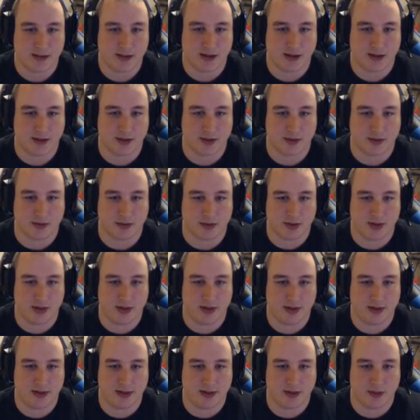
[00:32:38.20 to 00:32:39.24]
The
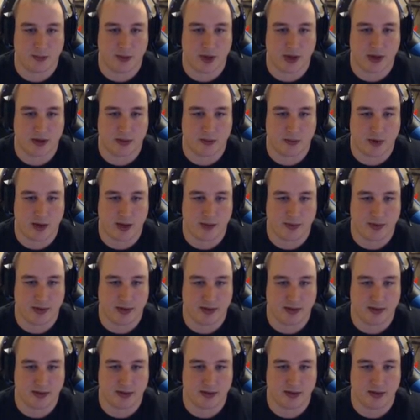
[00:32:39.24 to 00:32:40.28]
green awakened
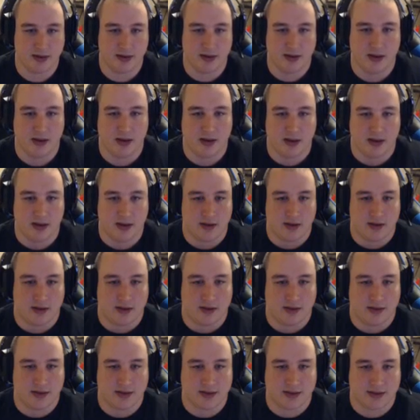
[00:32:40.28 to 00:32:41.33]
weapon.
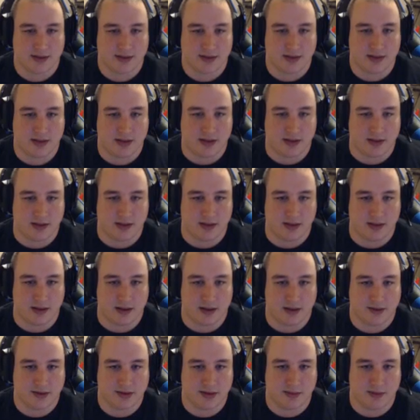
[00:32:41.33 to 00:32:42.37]
This is the
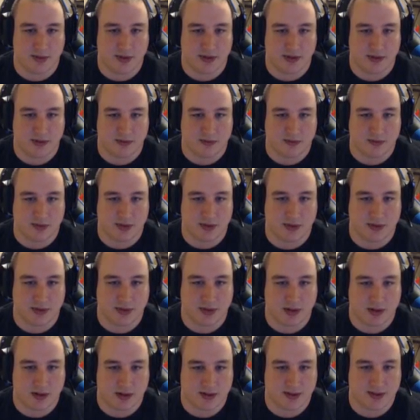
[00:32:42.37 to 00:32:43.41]
ultimate
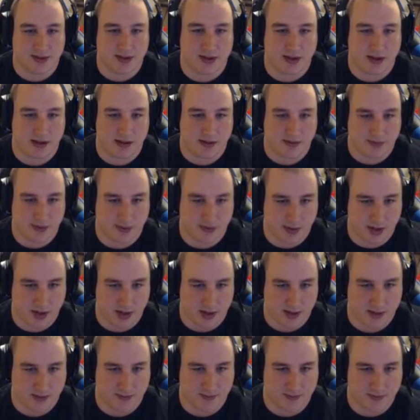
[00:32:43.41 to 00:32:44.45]
Rosar staff,
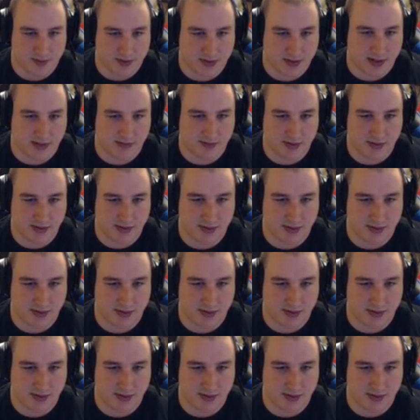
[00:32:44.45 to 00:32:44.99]
okay? This gives you